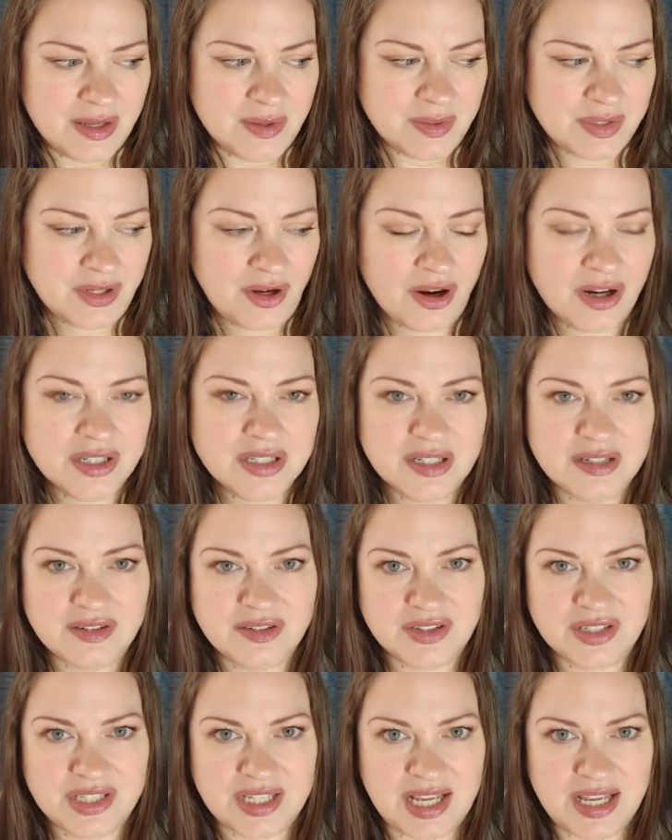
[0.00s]
It was hard to
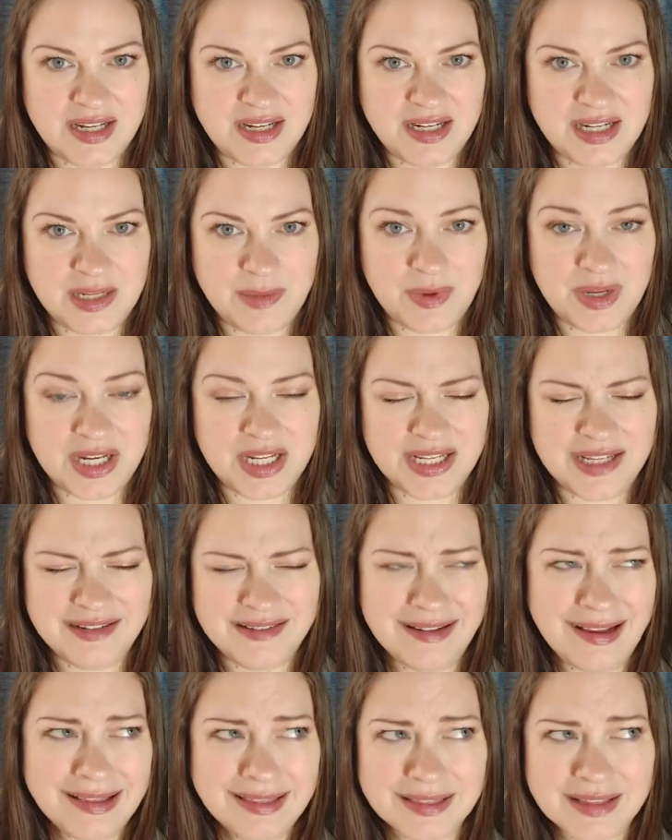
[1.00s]
understand anybody.
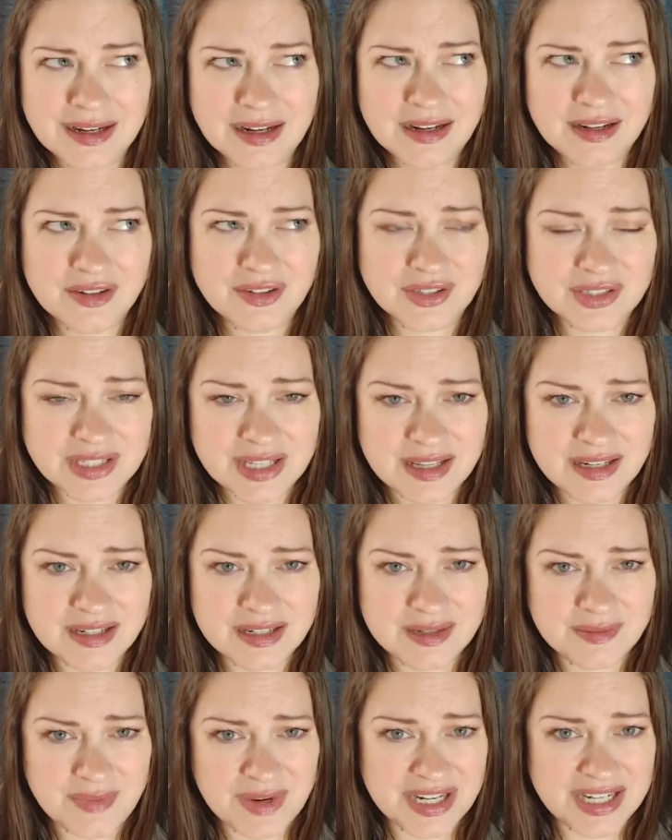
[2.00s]
Not that I understand
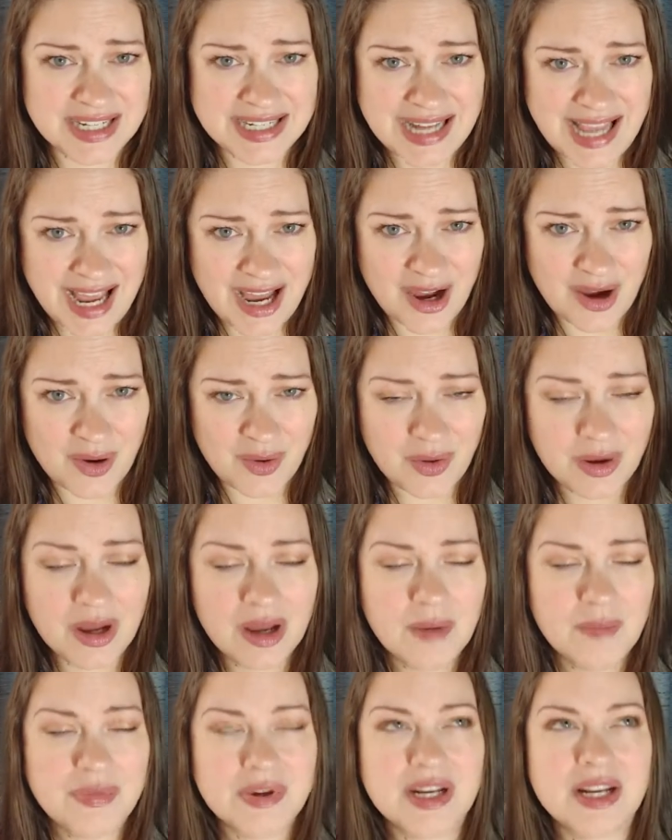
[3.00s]
anybody now,
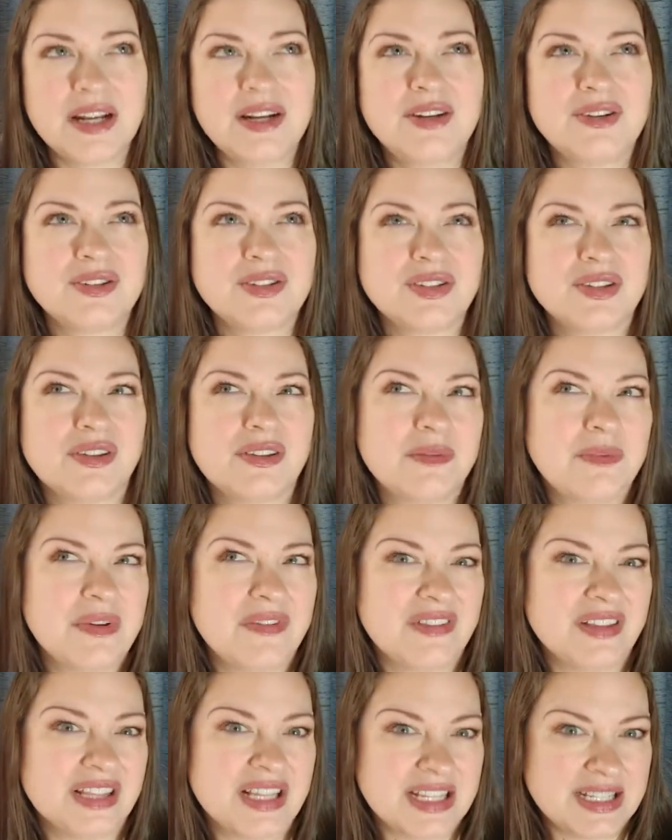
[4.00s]
but I understood them
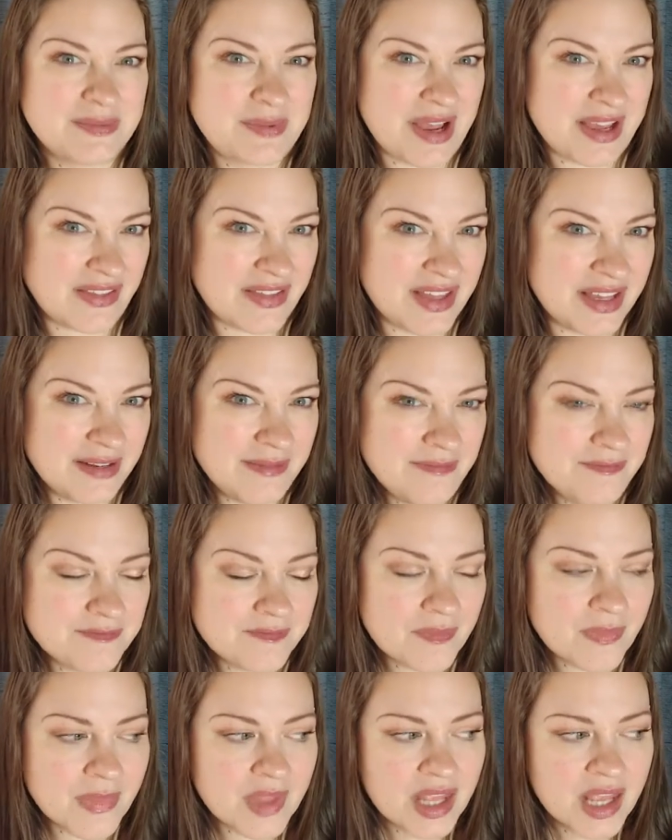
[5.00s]
even less back then.
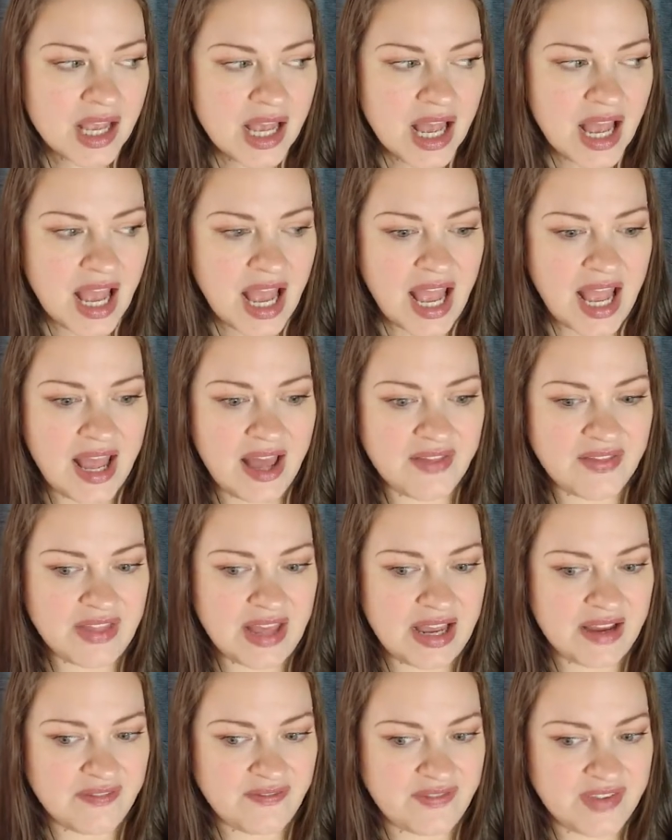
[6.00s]
And
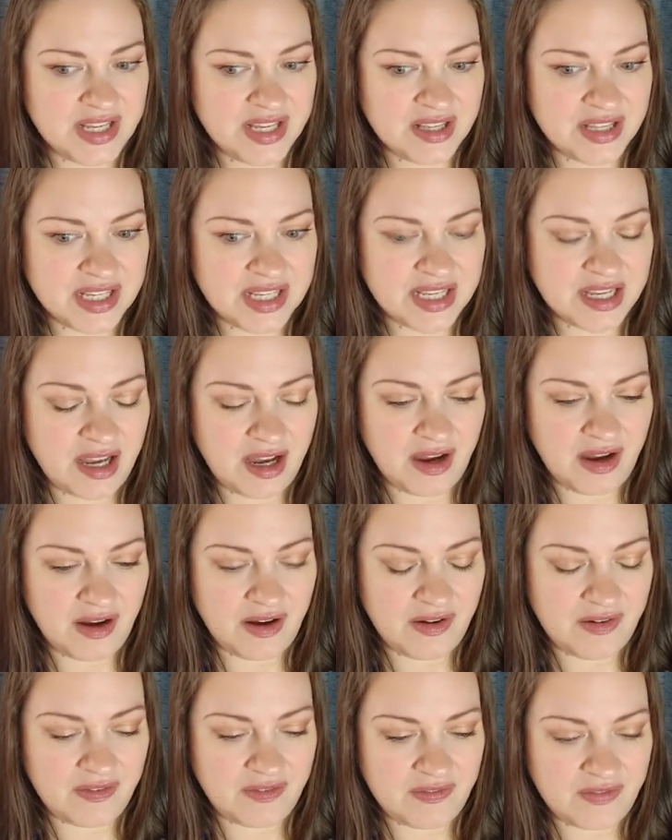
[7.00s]
that feeling
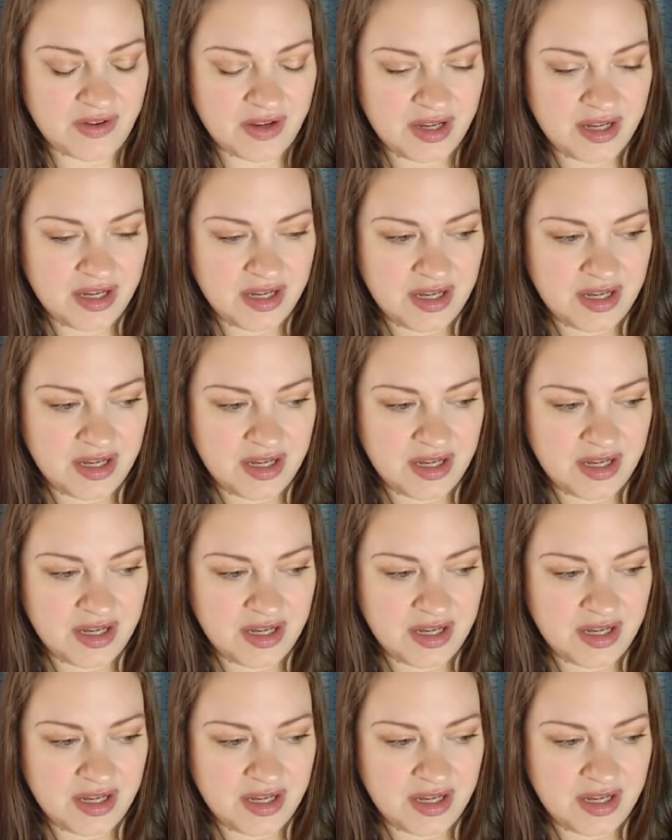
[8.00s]
of